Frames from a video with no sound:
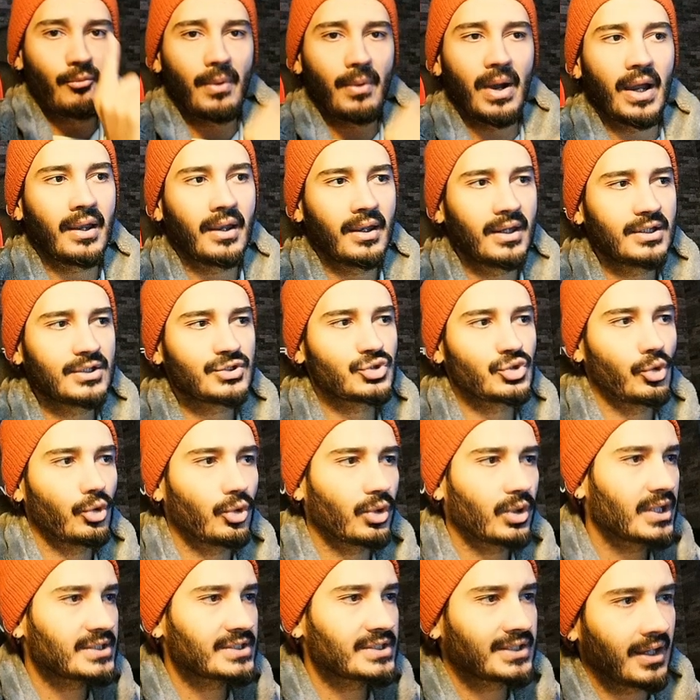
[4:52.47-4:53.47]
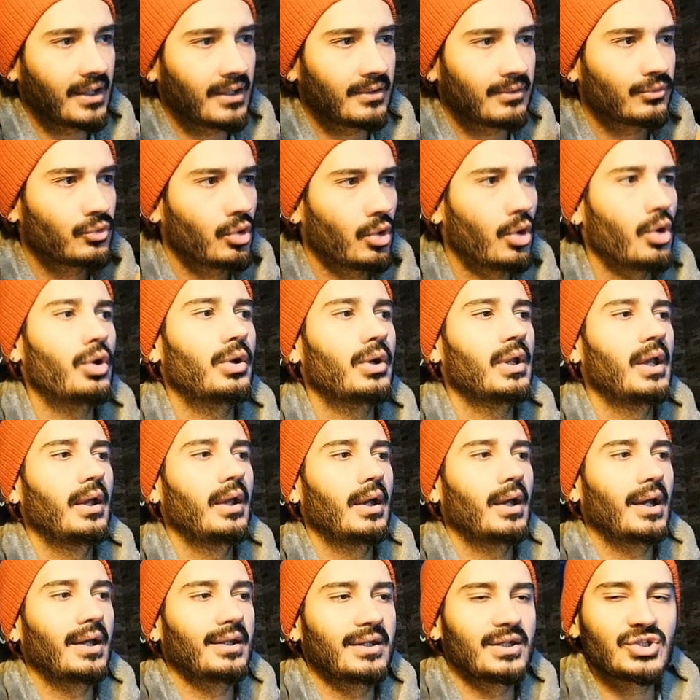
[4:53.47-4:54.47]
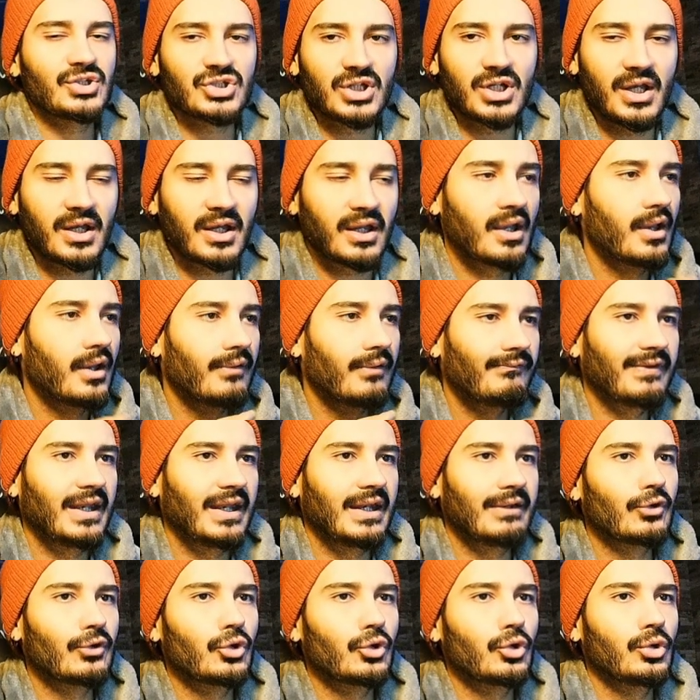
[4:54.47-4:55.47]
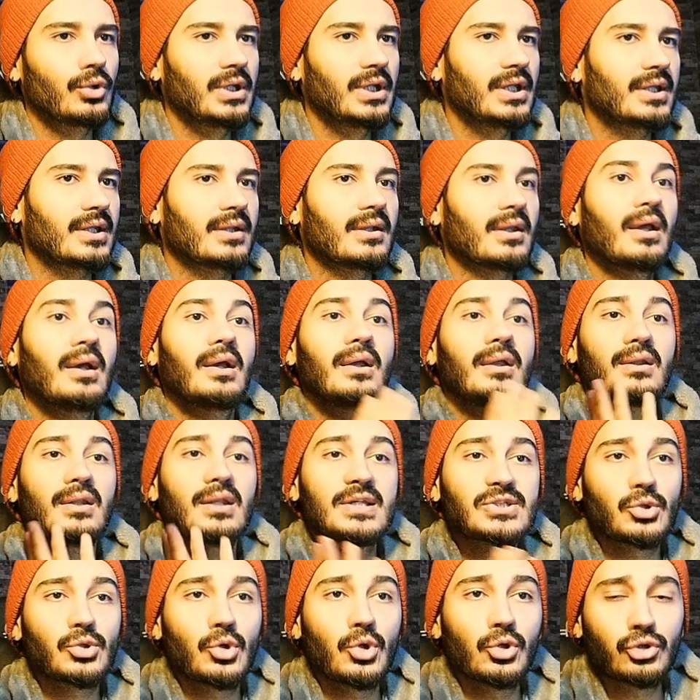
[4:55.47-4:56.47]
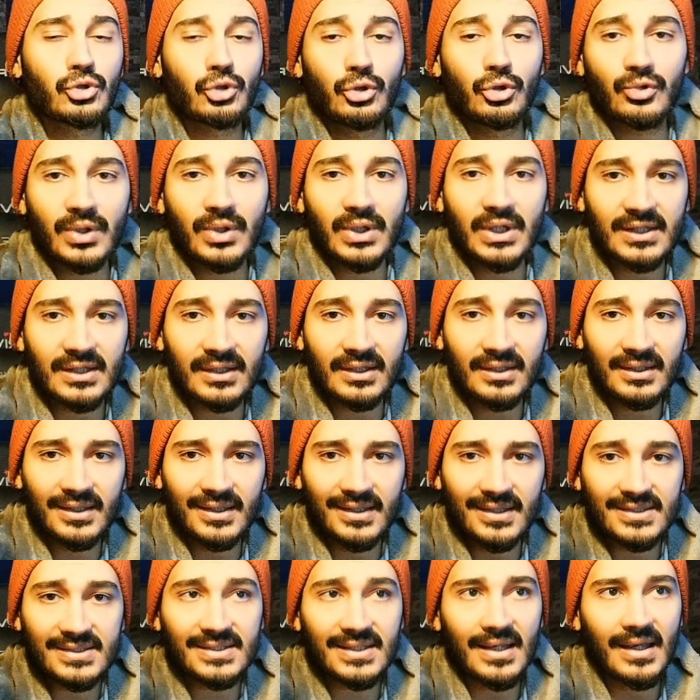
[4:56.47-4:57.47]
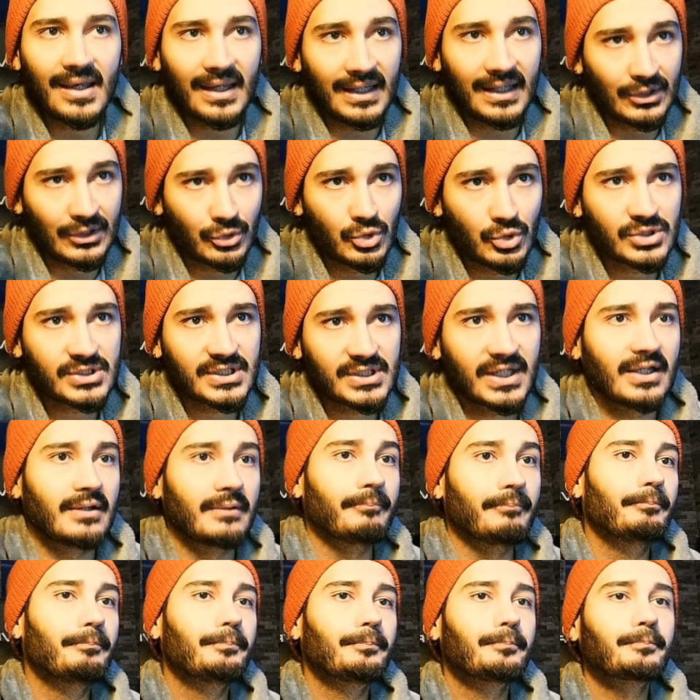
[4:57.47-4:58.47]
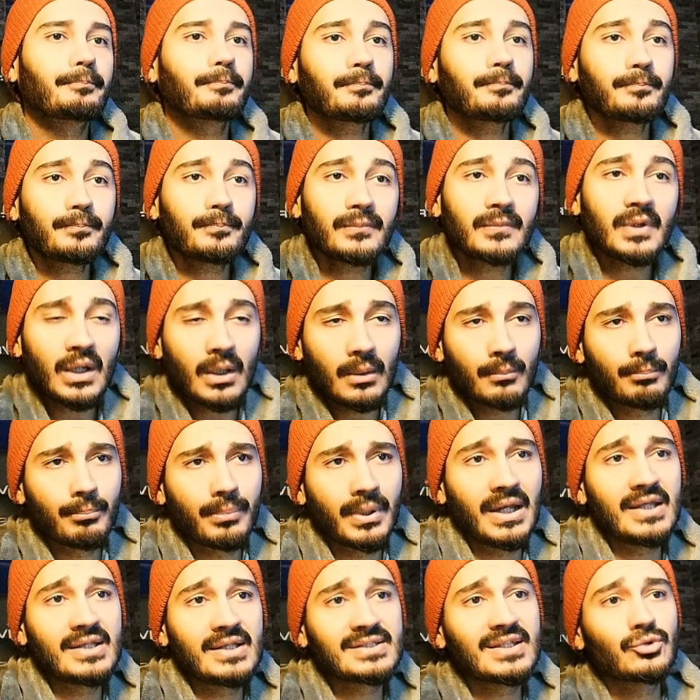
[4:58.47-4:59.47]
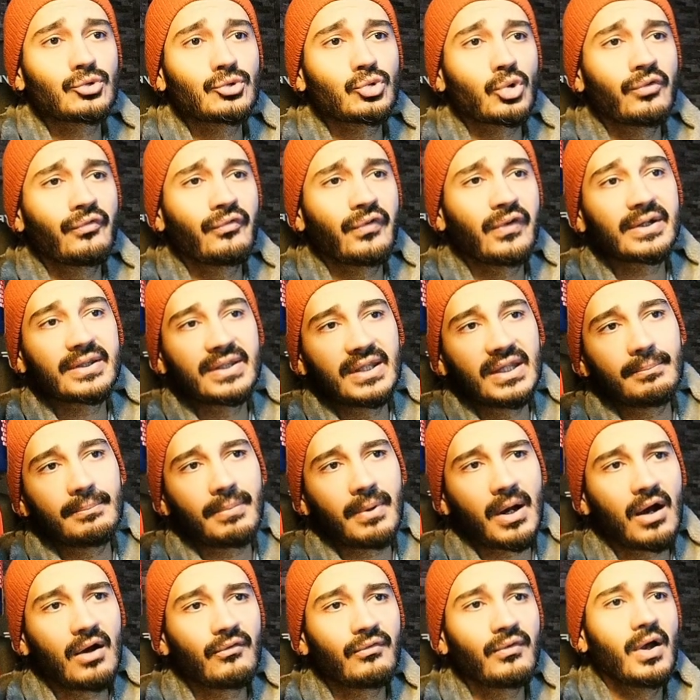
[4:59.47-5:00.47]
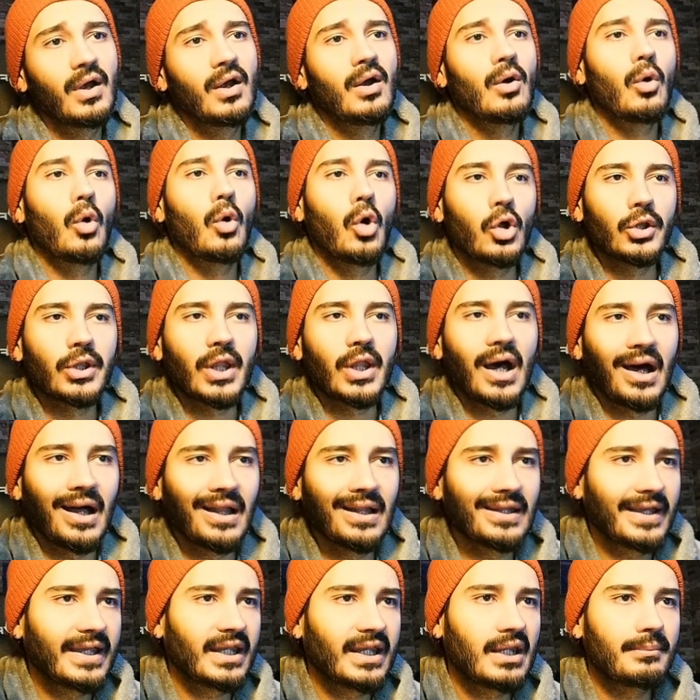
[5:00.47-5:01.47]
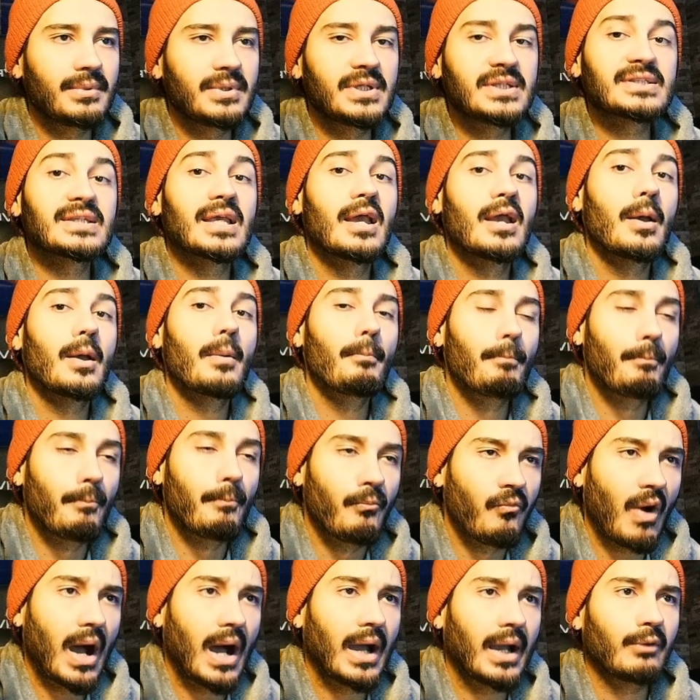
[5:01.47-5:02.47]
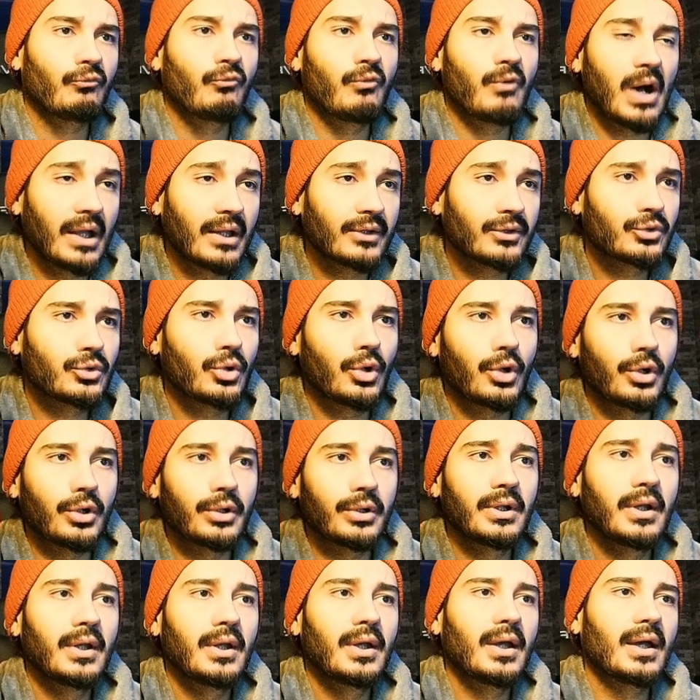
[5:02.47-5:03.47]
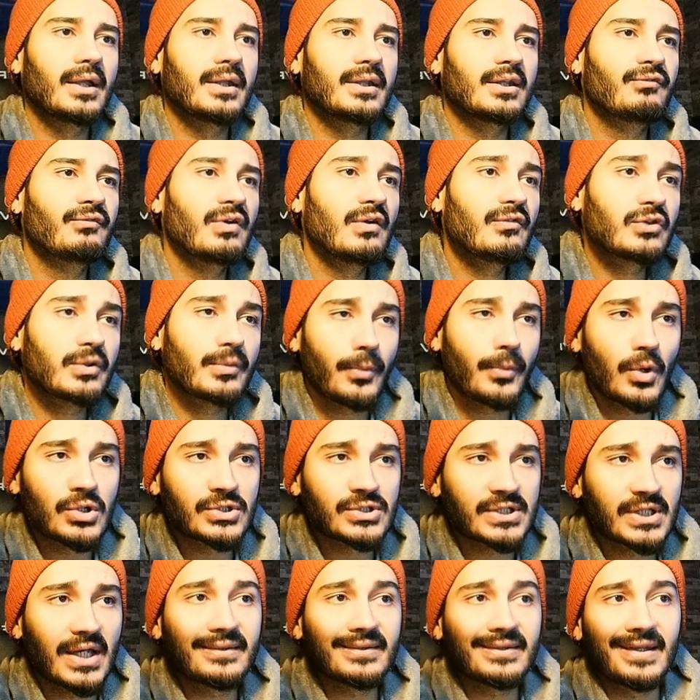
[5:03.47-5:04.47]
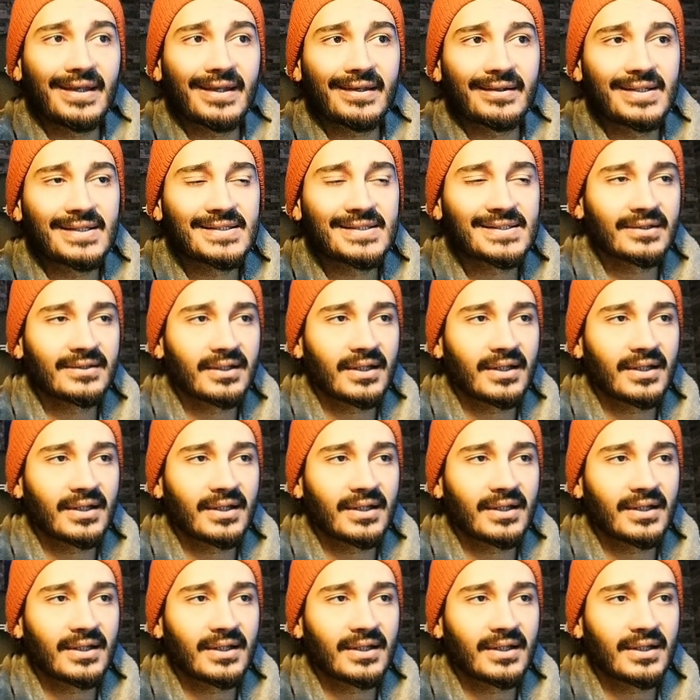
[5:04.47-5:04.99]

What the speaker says: head so you guys can turn and check whenever you need it. Let's continue reading his A2 skill. Place a True Fear debuff on all enemies by 1 turn and the 50% decrease attack